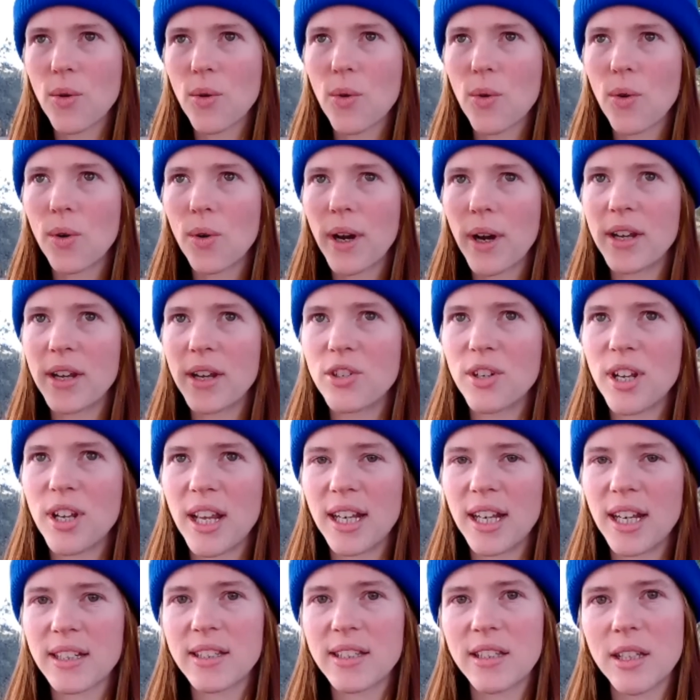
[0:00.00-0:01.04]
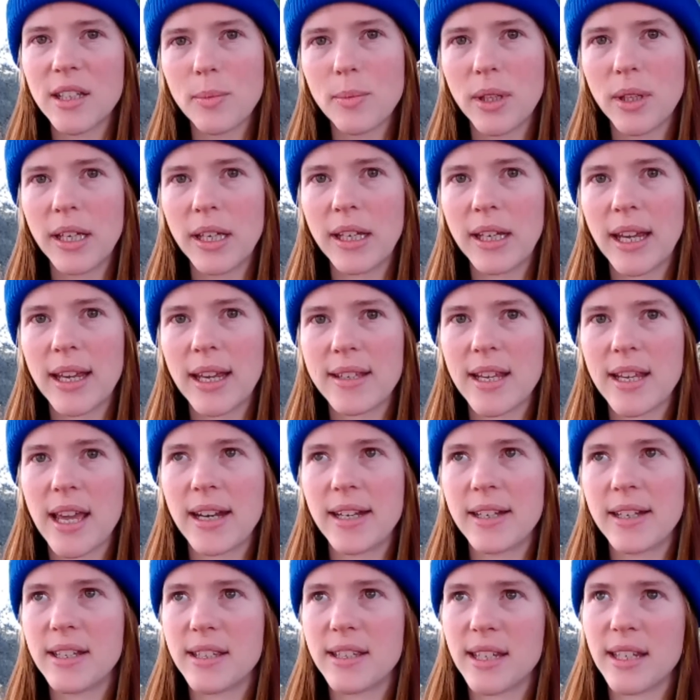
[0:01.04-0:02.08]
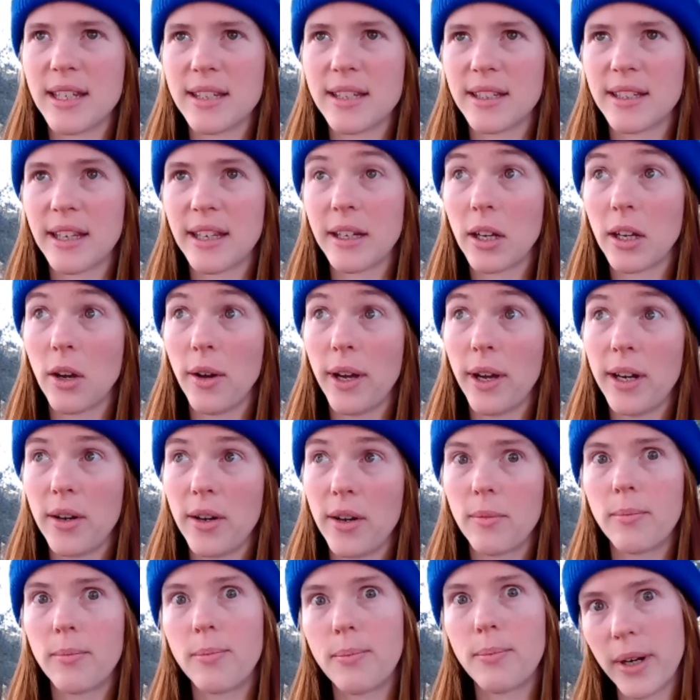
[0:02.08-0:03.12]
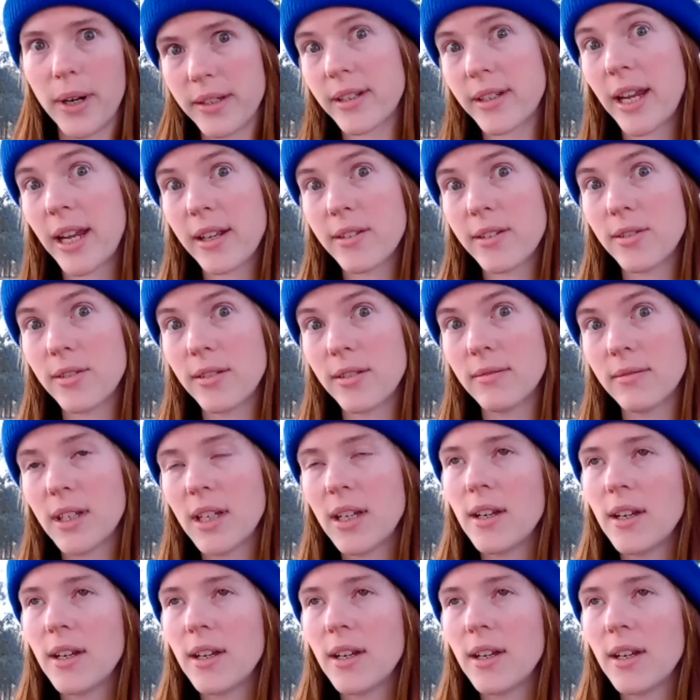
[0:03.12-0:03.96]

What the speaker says: or a genetic sibling has had a disease like, oh, I don't know, breast cancer,